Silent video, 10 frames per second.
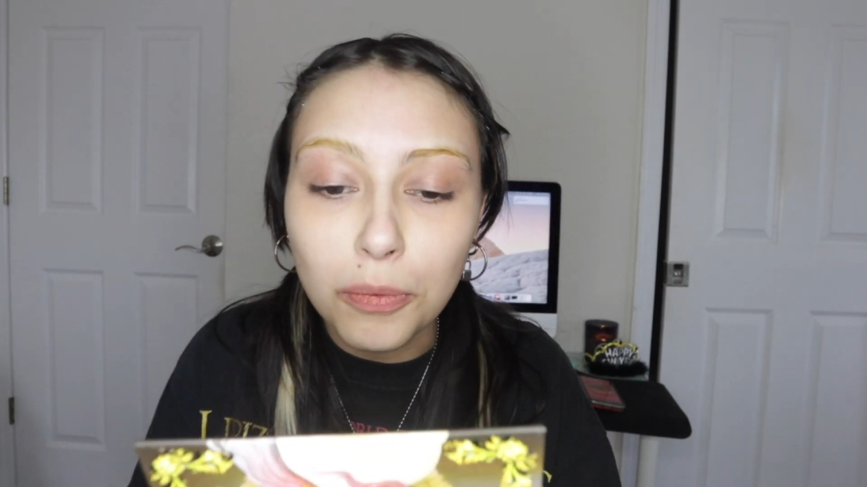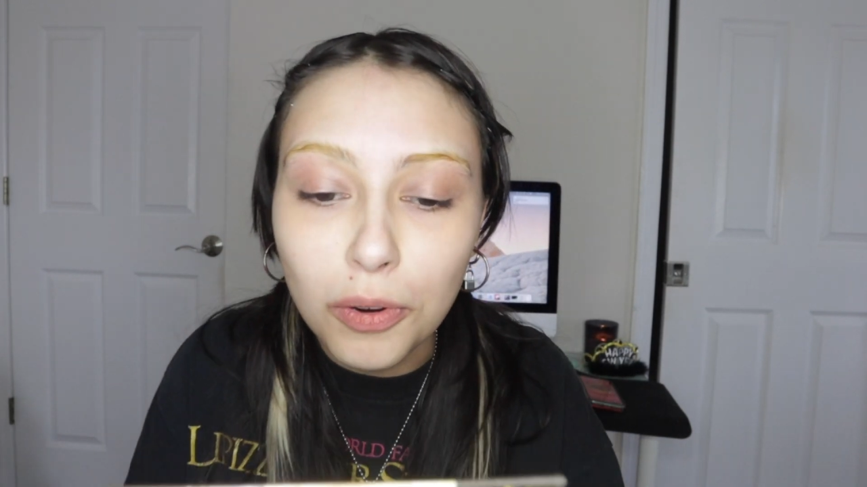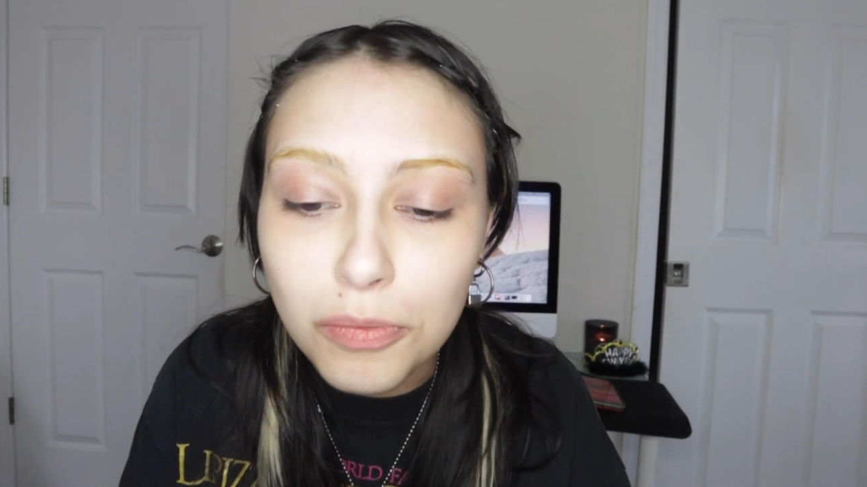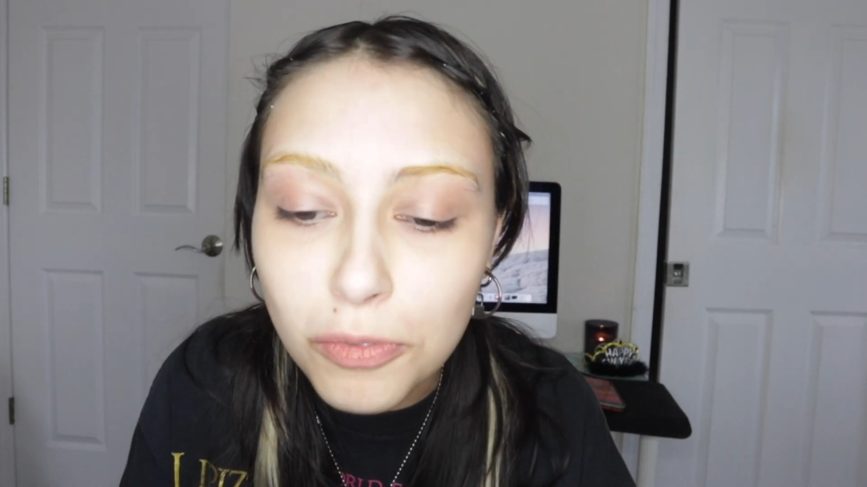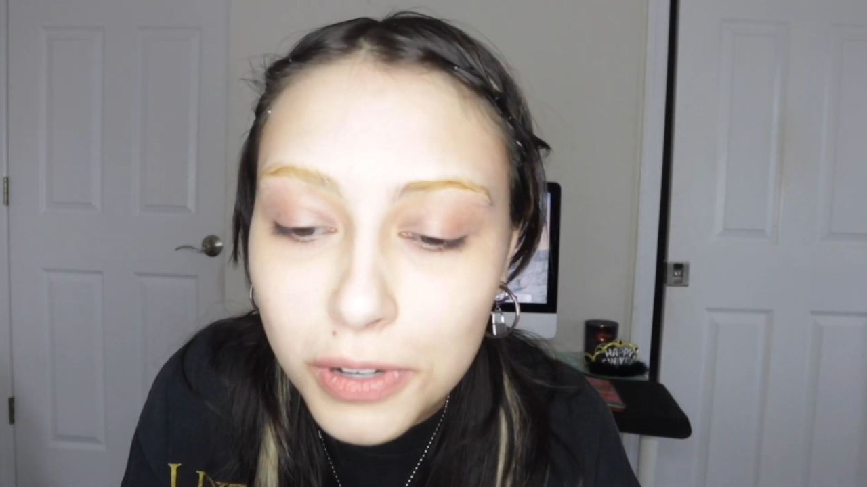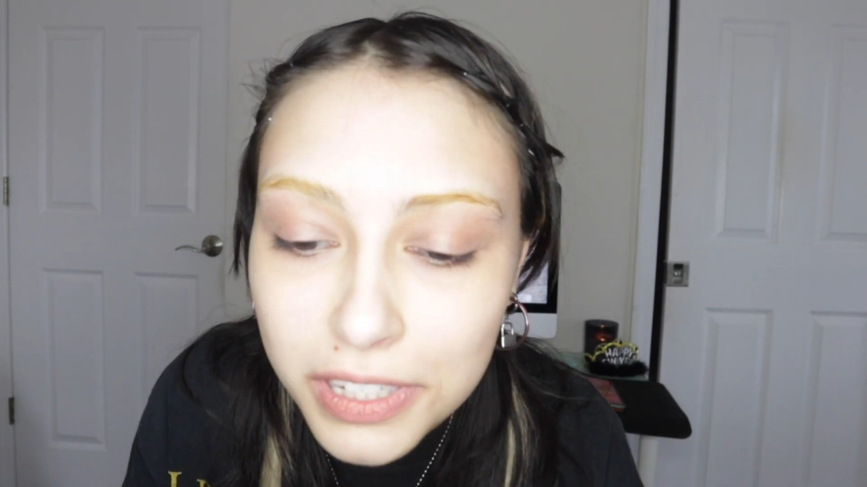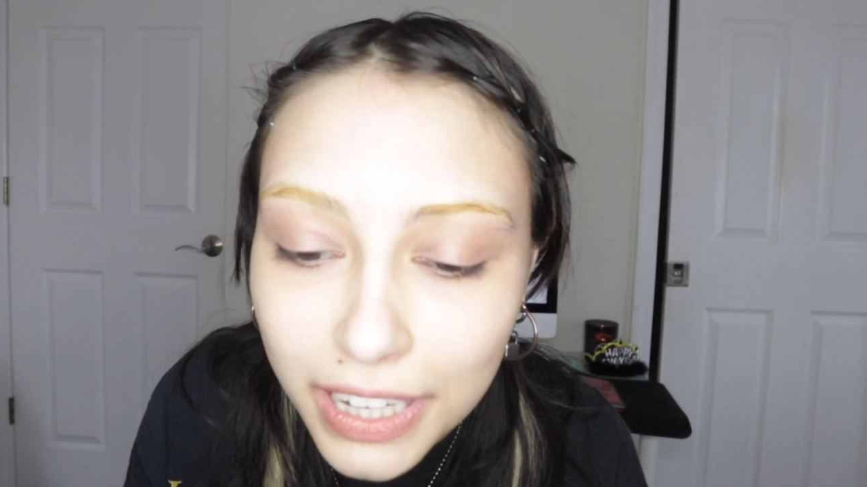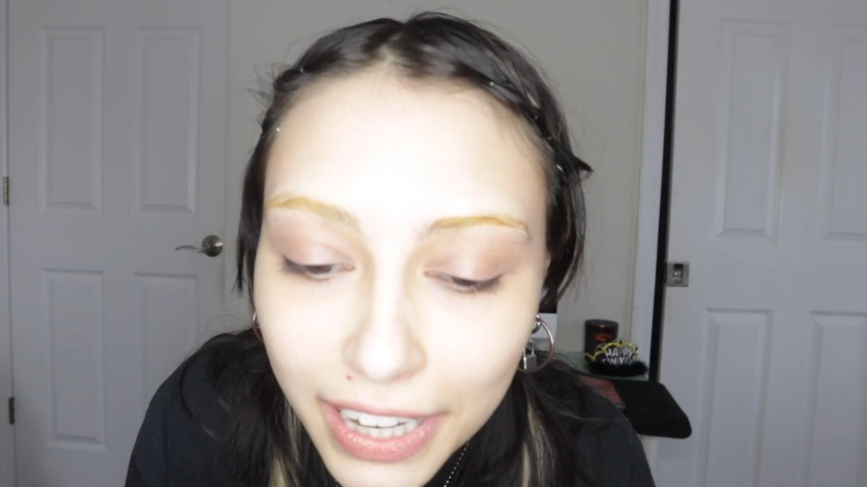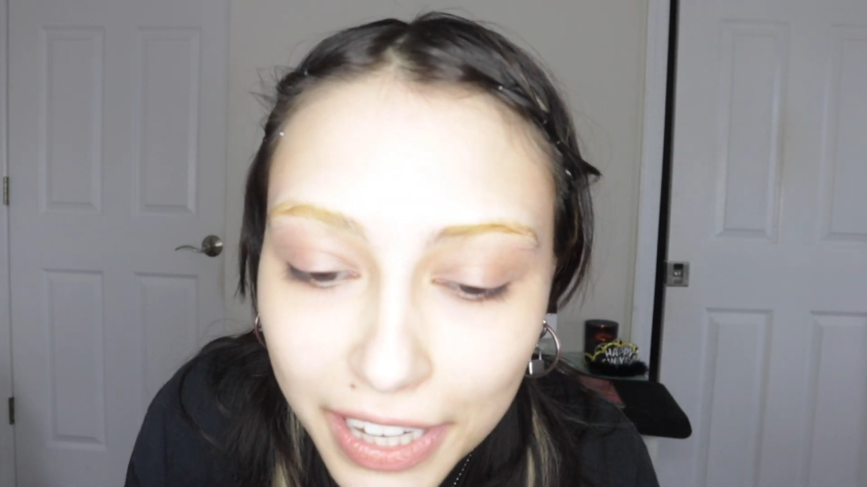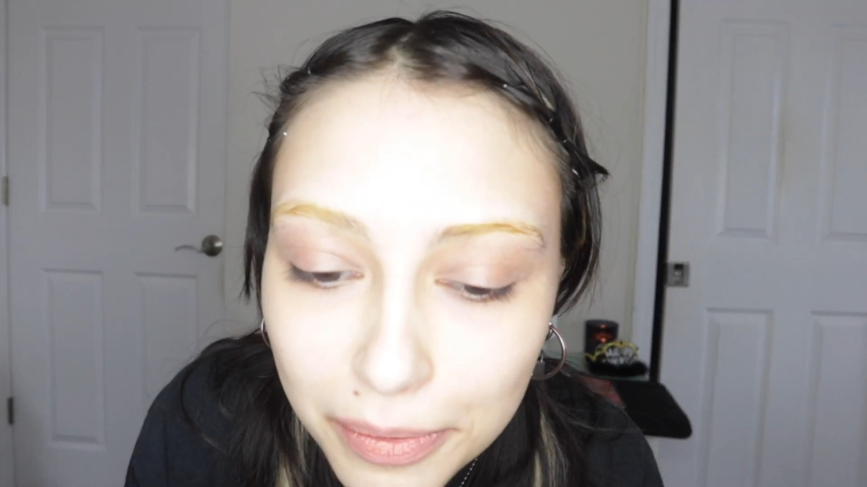one more
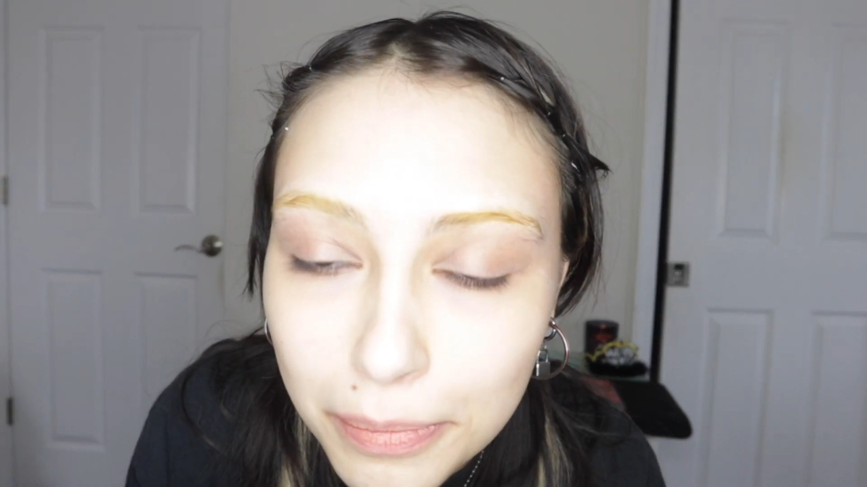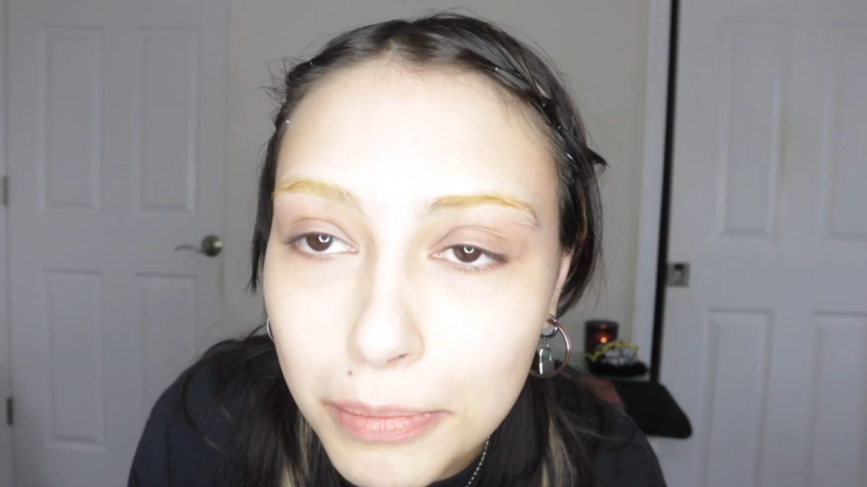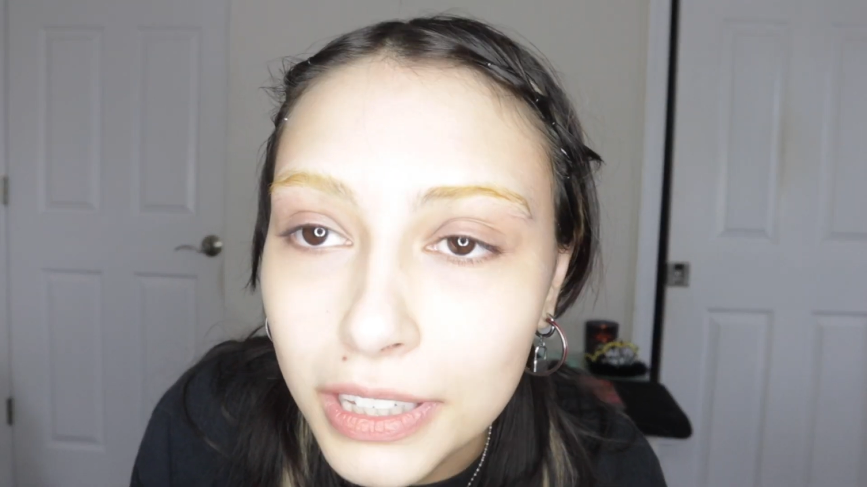time